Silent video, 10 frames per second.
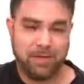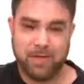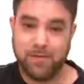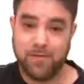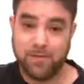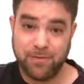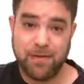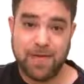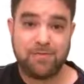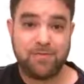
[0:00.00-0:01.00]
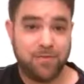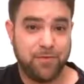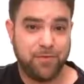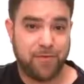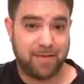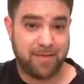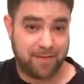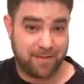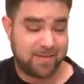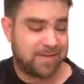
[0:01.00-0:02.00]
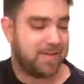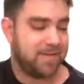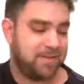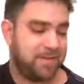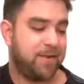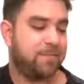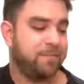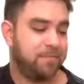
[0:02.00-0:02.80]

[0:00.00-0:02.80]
you do have 2 on the second string.